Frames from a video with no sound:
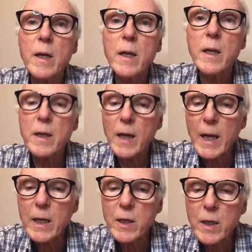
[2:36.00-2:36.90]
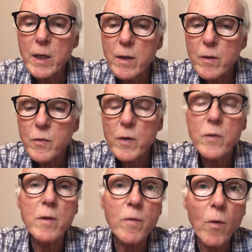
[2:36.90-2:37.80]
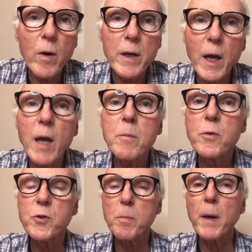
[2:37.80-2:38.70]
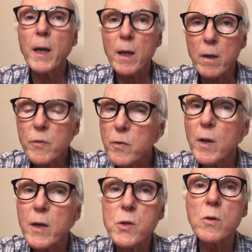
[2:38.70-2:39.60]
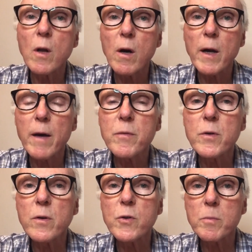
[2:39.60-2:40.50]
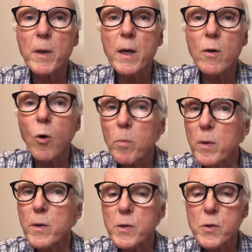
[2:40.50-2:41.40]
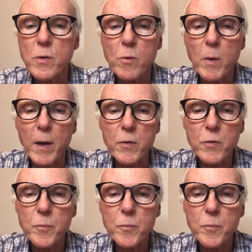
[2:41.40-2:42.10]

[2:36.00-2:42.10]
in 1864, he came to Japan. This is not too long after Japan opened to the West.